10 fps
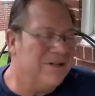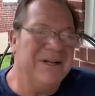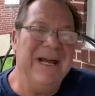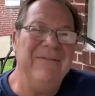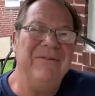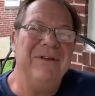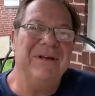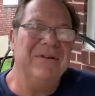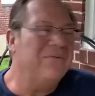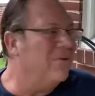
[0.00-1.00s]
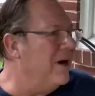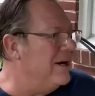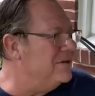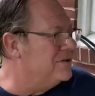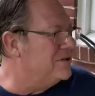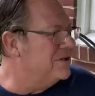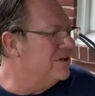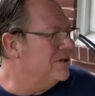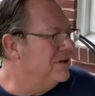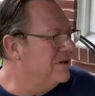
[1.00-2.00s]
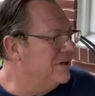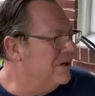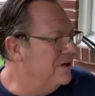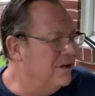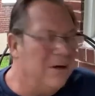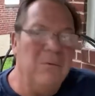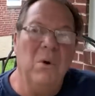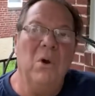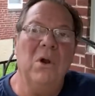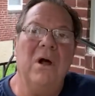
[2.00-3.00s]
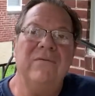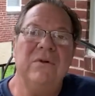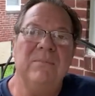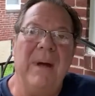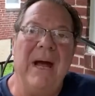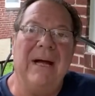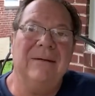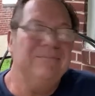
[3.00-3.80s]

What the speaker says: I can't even think of the phrase. Let it roll off your back.